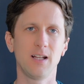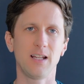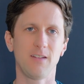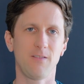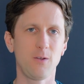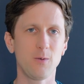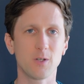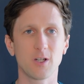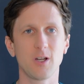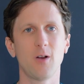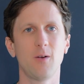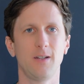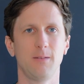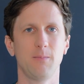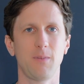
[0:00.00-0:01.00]
If you were to
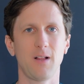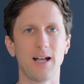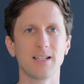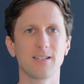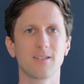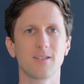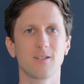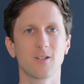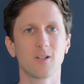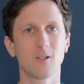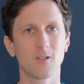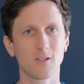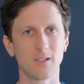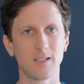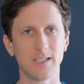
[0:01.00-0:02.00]
go in and blast
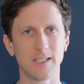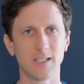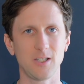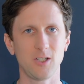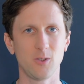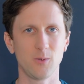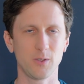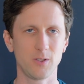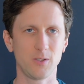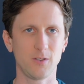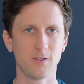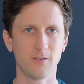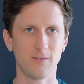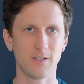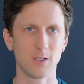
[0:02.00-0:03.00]
early, you would
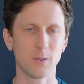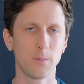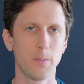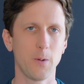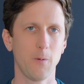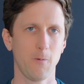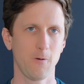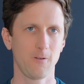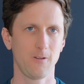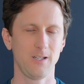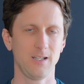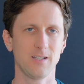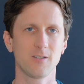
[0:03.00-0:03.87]
do very poorly.